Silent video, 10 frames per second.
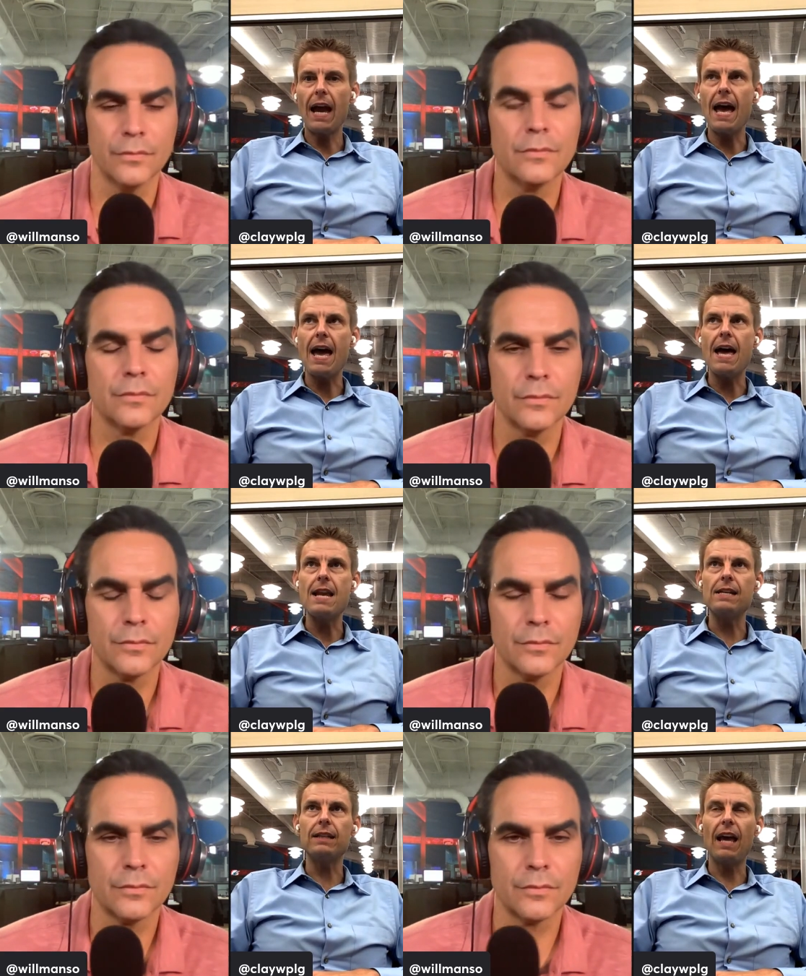
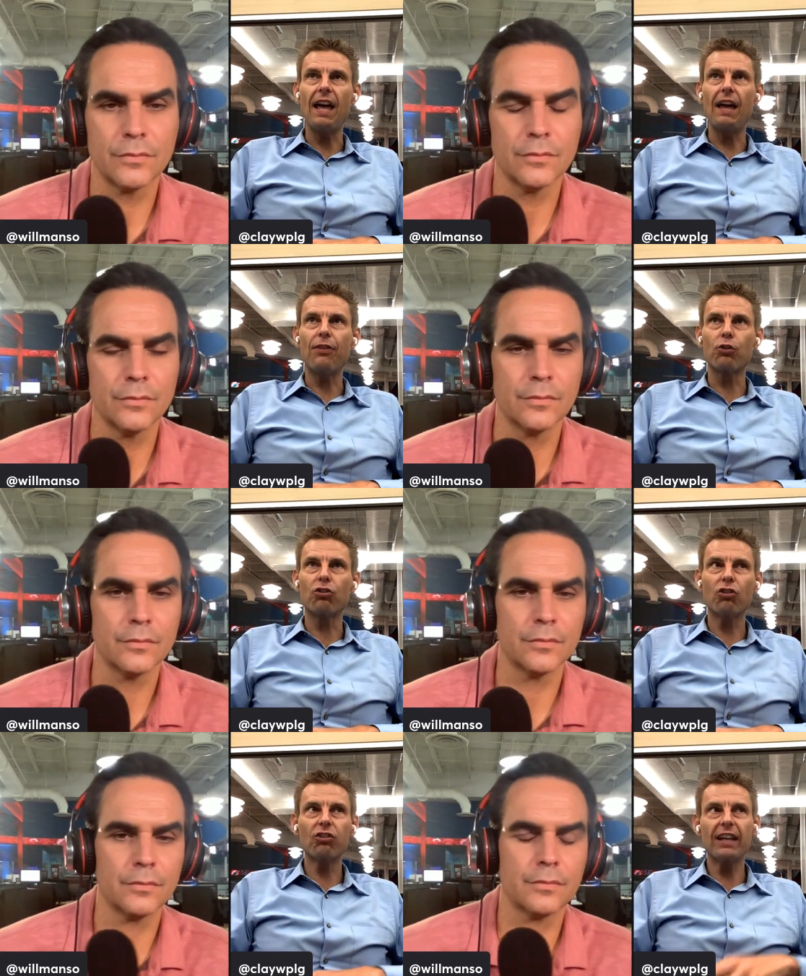Speaker 1: and it,
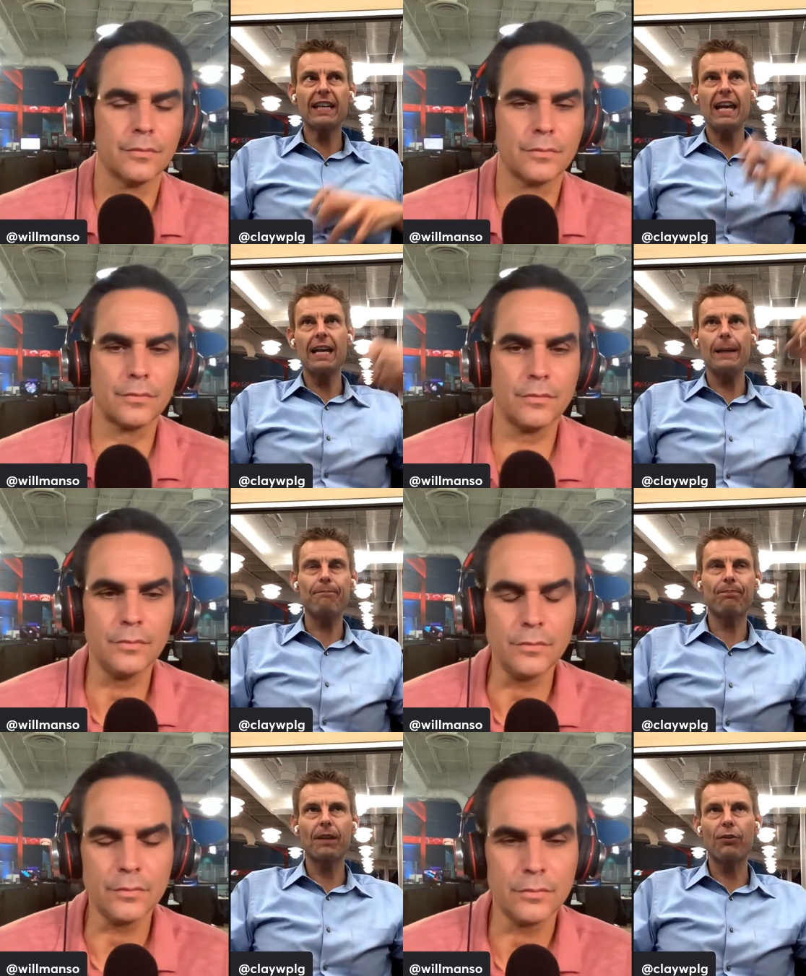there's just like
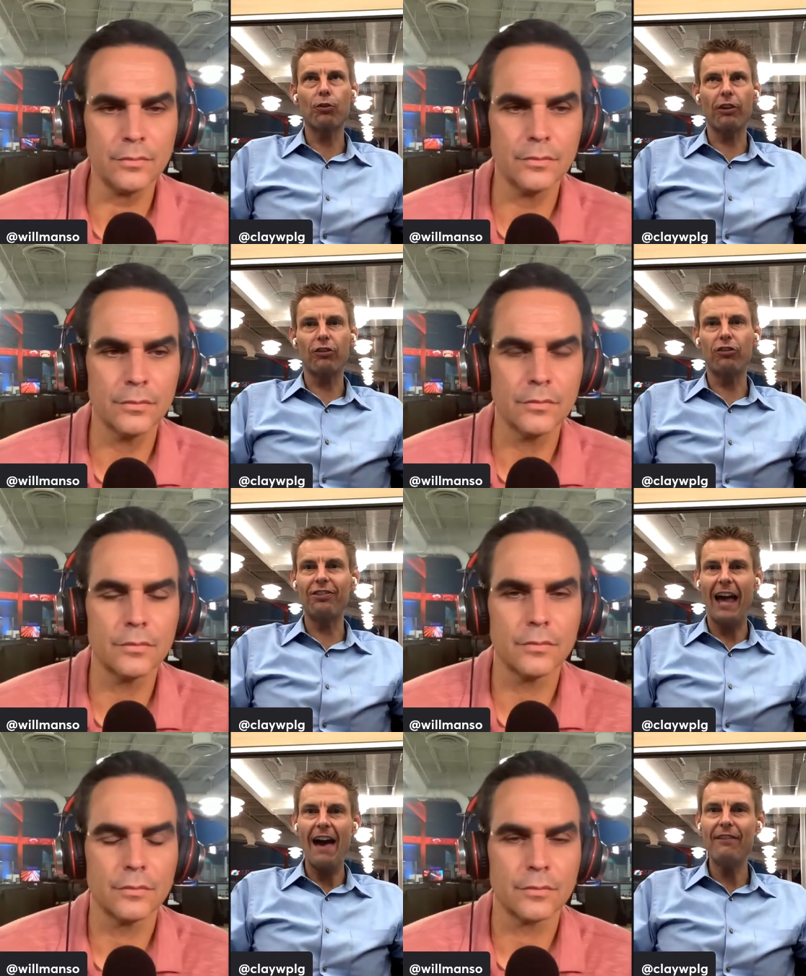a there's a
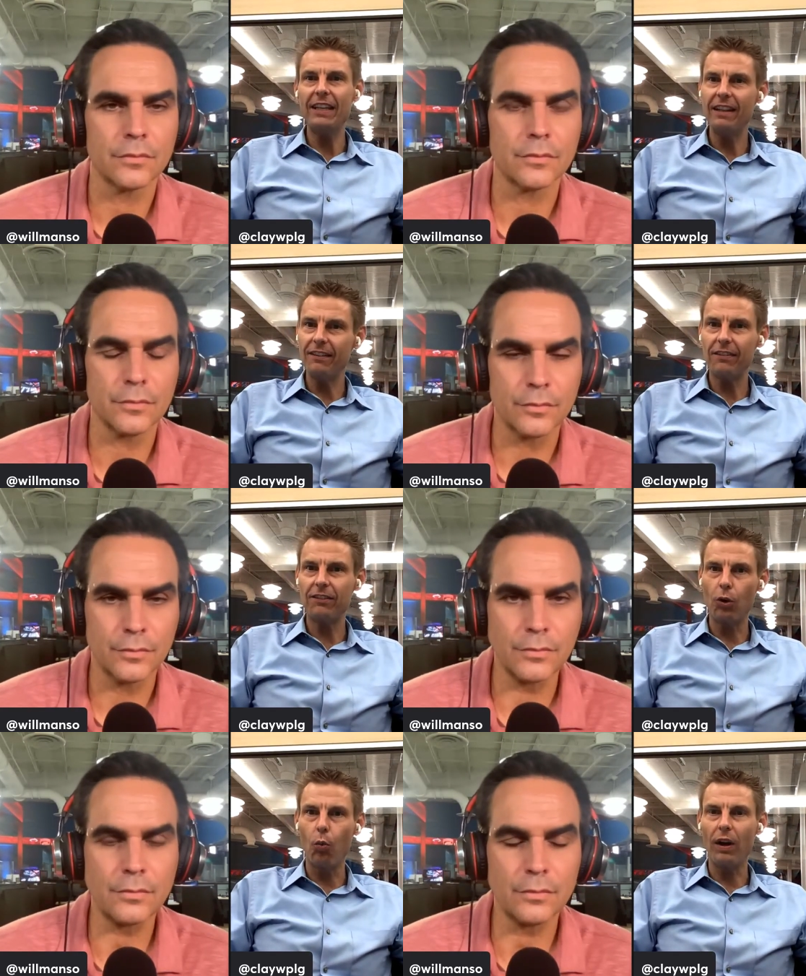
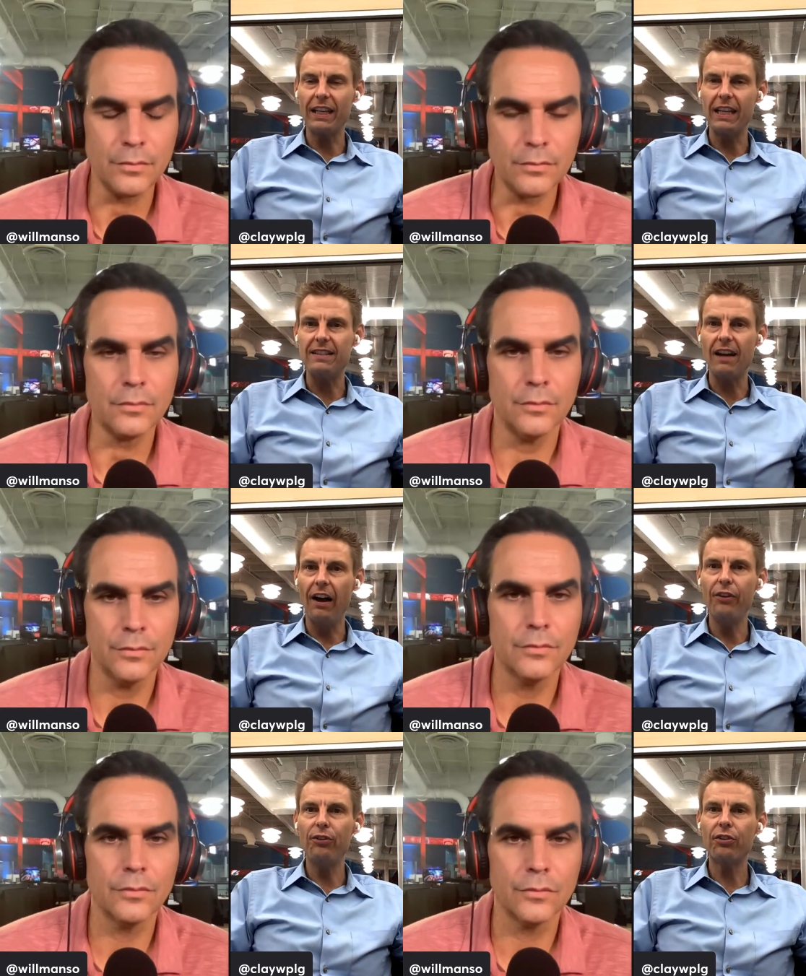savviness to what he
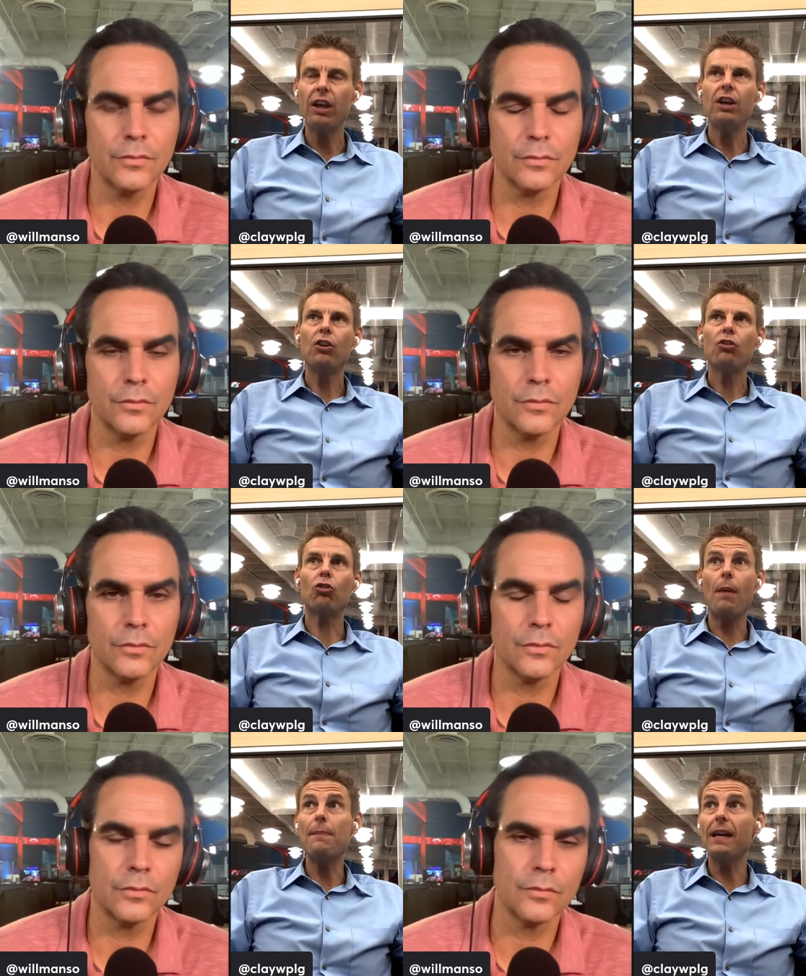does.
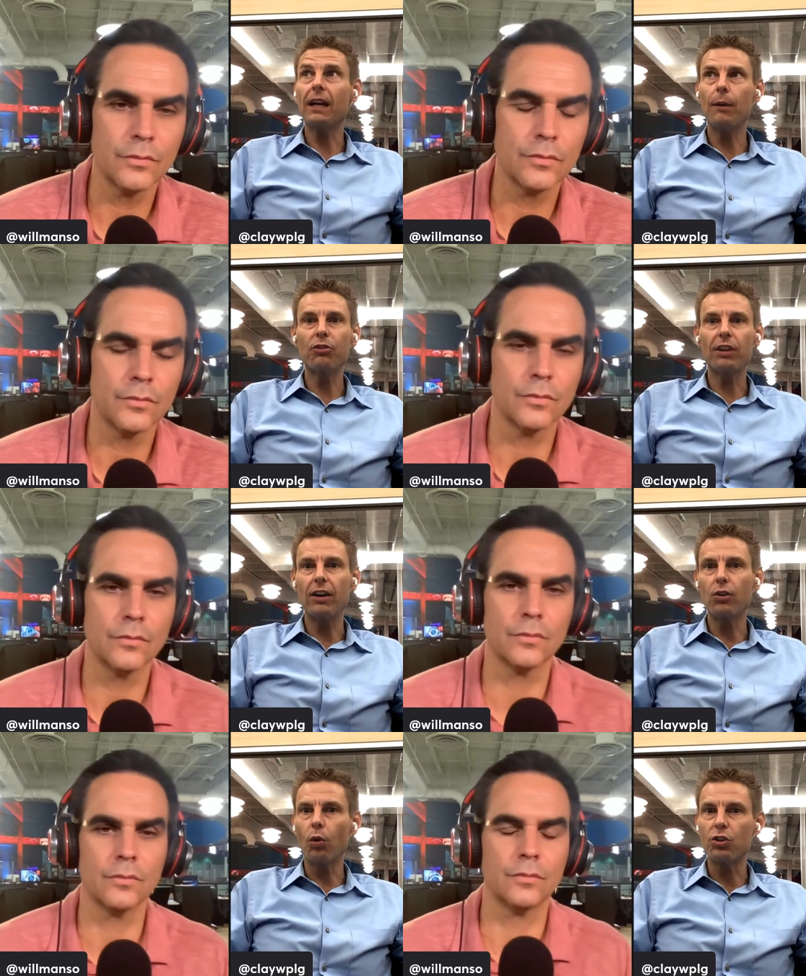So maybe it comes
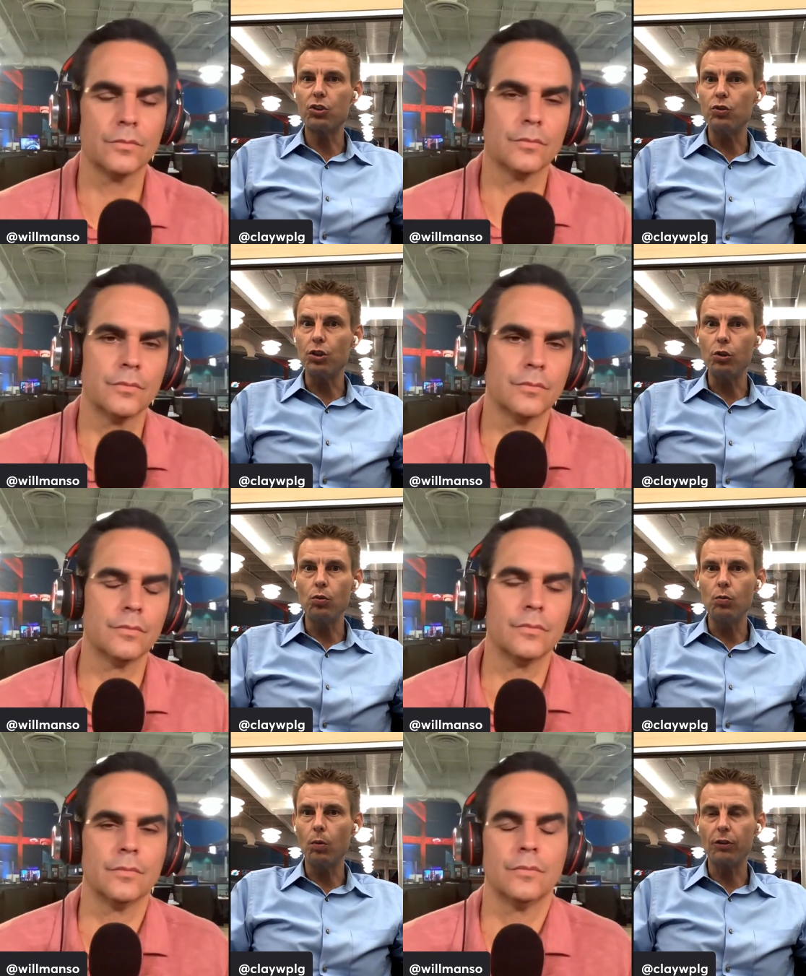down to what you
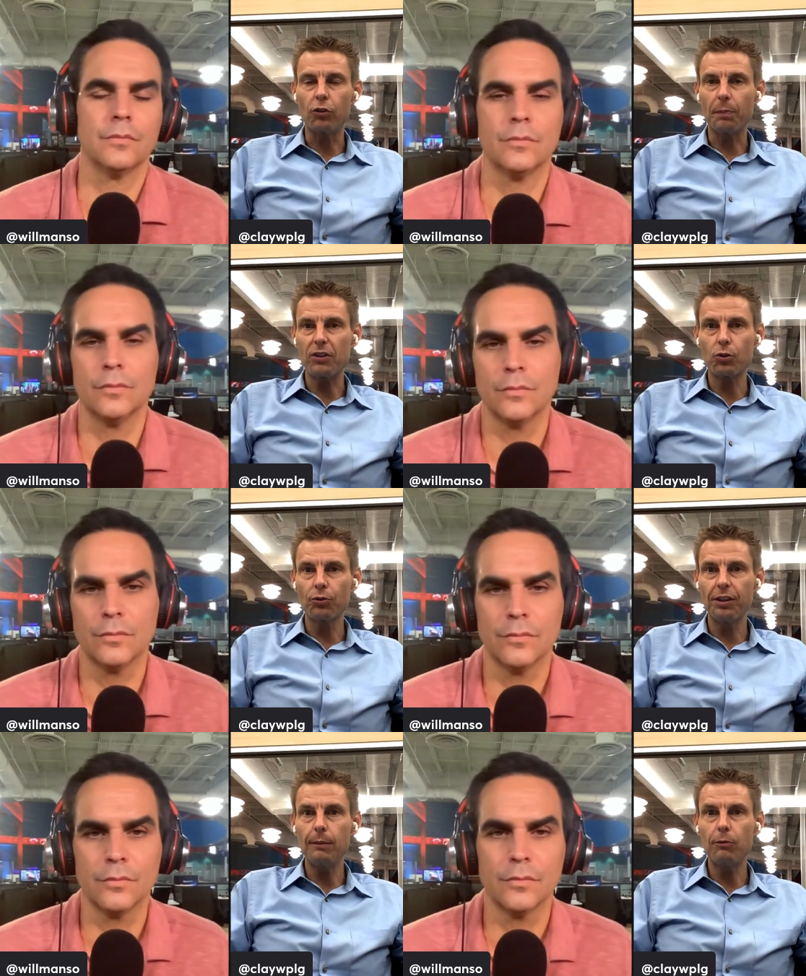do on
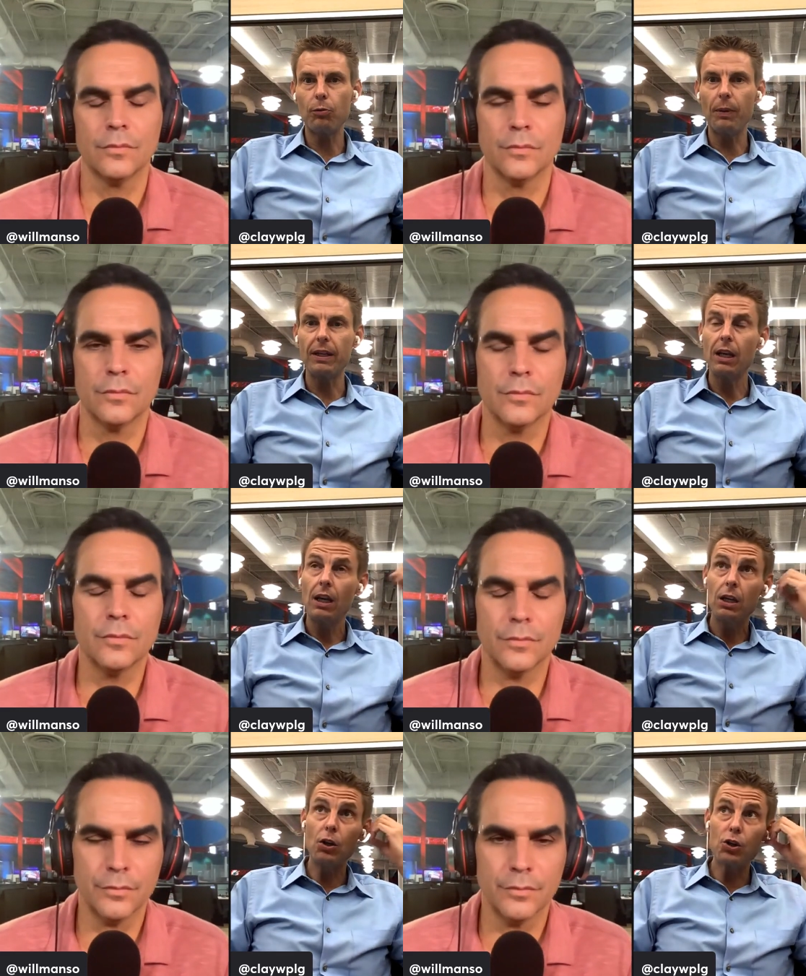special teams, but
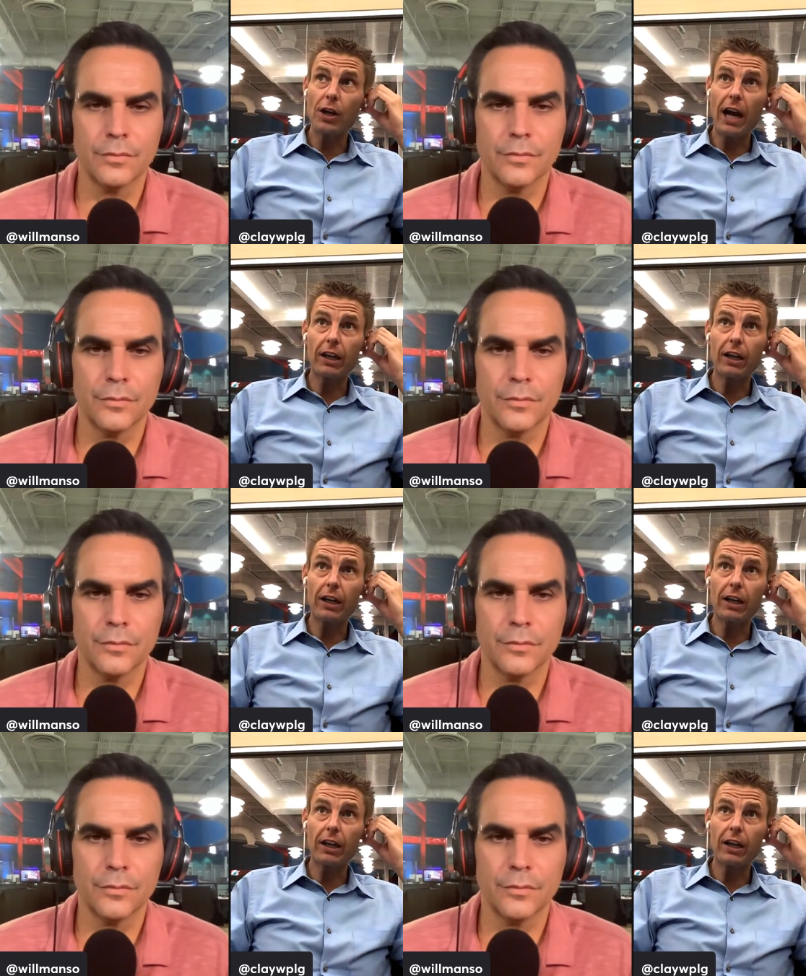mm-hmm. you know you're